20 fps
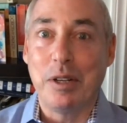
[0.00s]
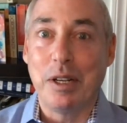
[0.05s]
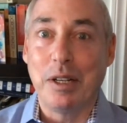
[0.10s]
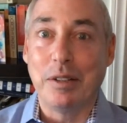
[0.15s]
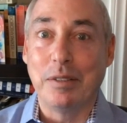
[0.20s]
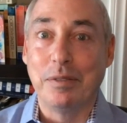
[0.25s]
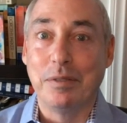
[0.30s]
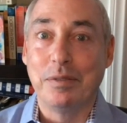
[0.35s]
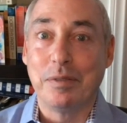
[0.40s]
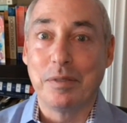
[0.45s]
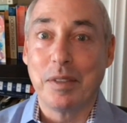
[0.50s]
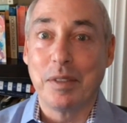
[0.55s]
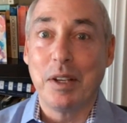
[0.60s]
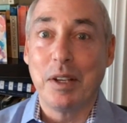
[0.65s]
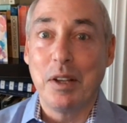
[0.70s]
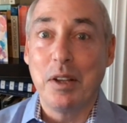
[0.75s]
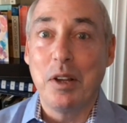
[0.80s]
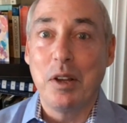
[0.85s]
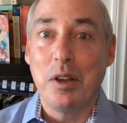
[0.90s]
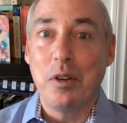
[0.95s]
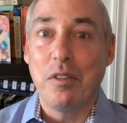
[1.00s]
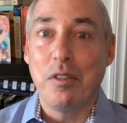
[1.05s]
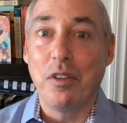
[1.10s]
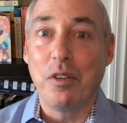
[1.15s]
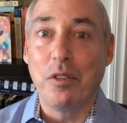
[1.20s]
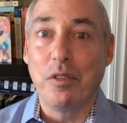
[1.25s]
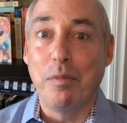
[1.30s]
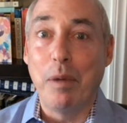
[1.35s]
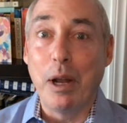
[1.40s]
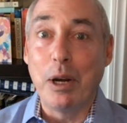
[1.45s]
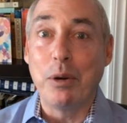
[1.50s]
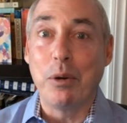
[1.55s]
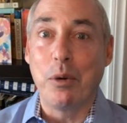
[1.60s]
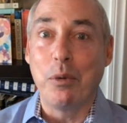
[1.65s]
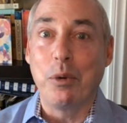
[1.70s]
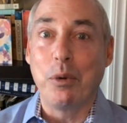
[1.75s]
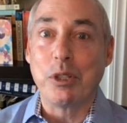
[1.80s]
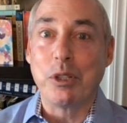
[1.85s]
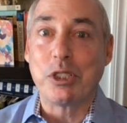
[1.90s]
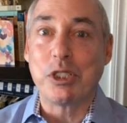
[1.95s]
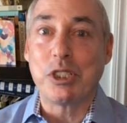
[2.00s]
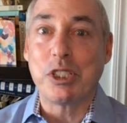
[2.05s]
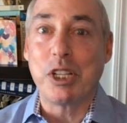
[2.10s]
Well, for better or worse,